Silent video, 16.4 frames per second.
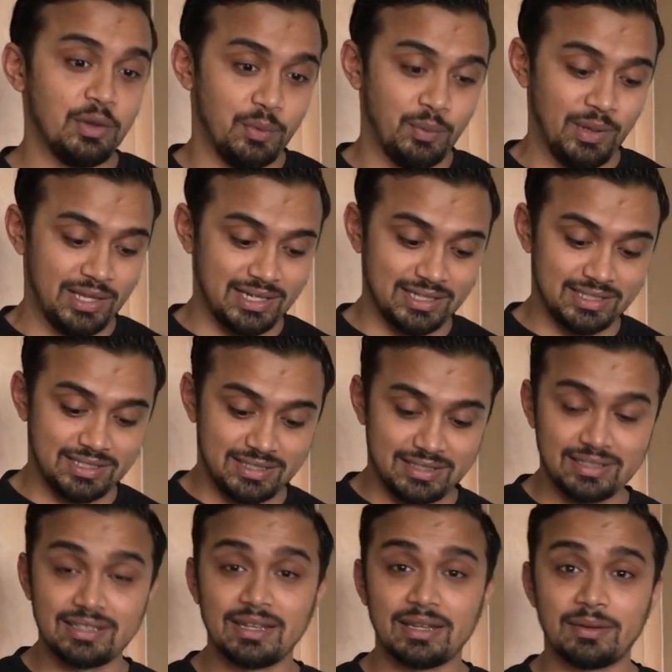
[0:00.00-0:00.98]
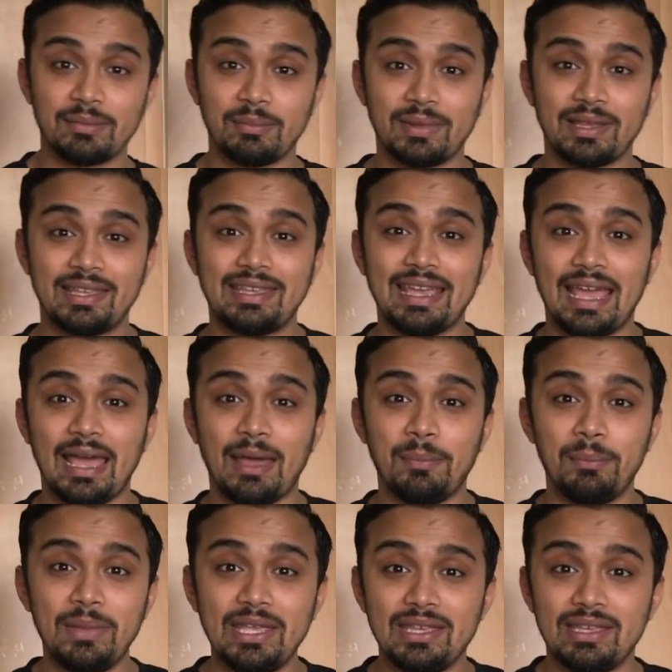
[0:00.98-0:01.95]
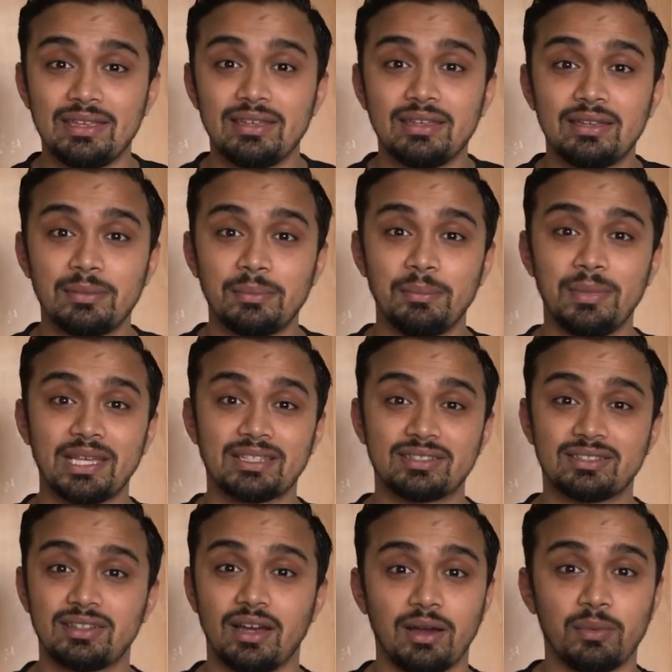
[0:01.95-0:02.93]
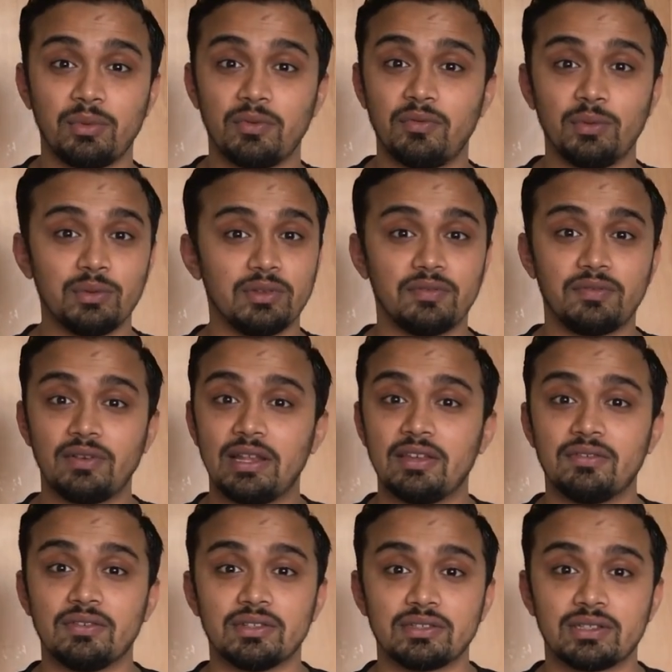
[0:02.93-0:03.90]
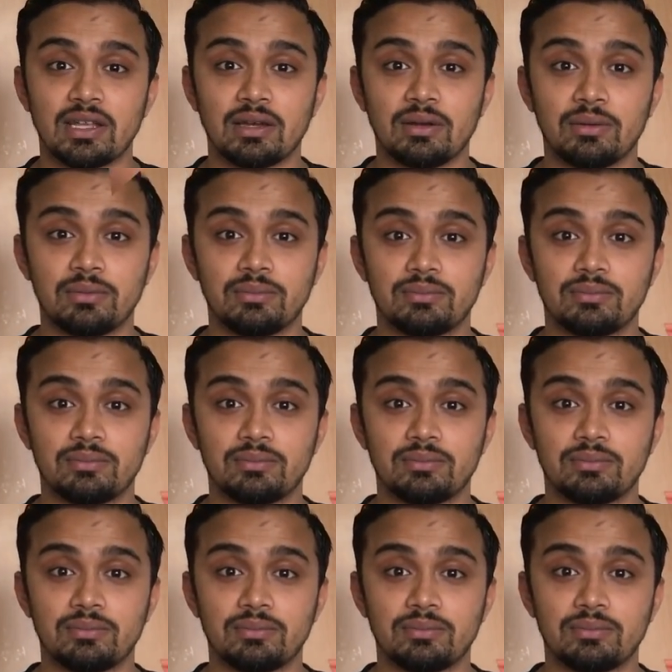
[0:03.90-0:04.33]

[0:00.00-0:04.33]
We're going to get our meat mixed up with all the flavours now.